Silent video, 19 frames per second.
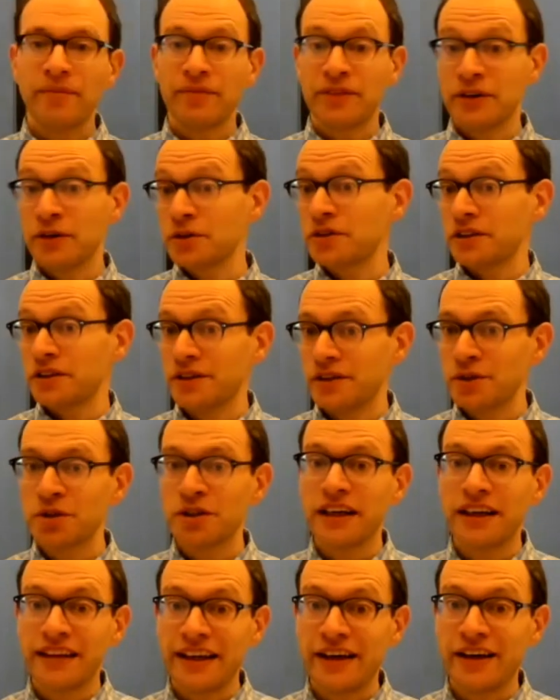
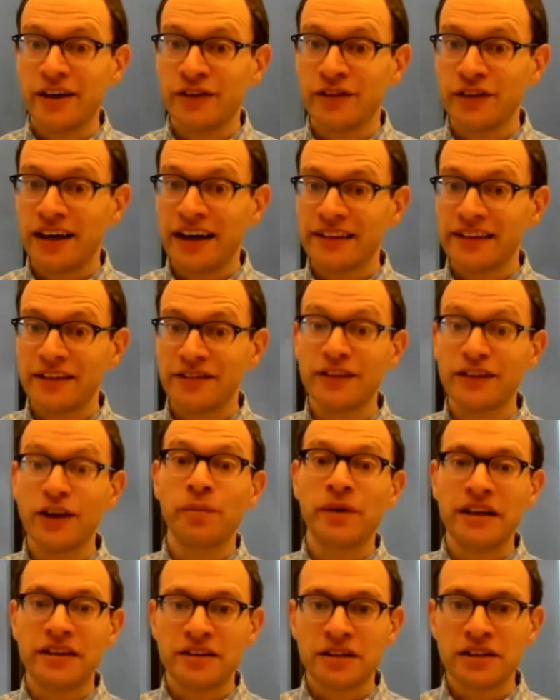usually on the
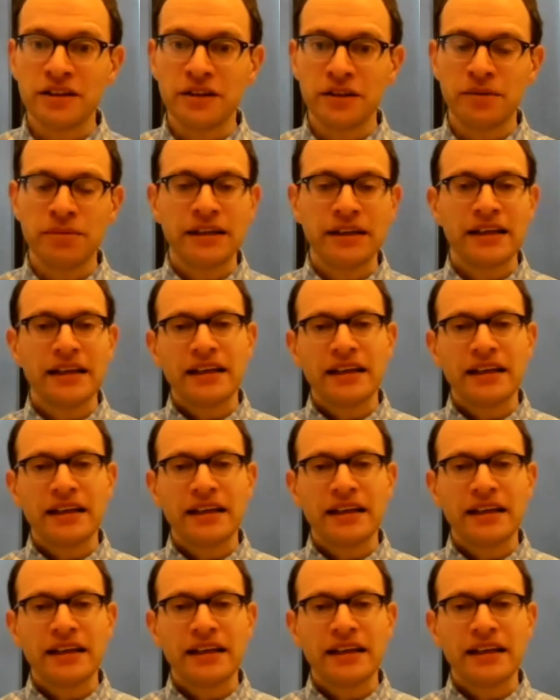fallopian tube